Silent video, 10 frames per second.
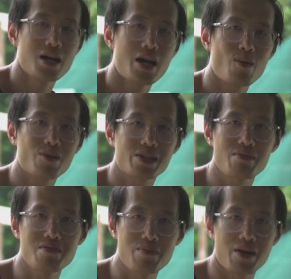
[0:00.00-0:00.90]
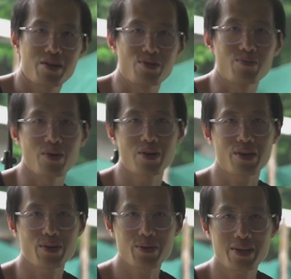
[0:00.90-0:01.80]
Hey, what's up everybody? It's your boy
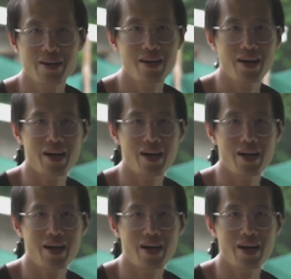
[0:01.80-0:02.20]
Hugh here